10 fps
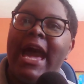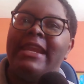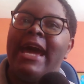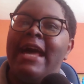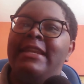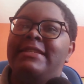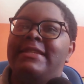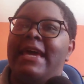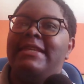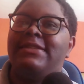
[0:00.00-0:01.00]
And Hana
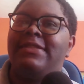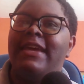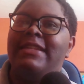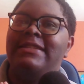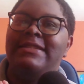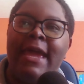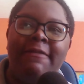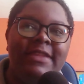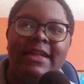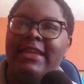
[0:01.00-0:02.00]
says they
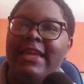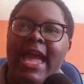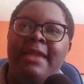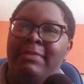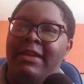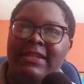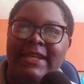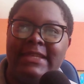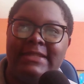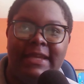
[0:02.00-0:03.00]
definitely can't meet the
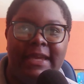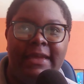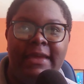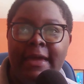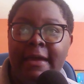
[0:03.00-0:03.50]
next day,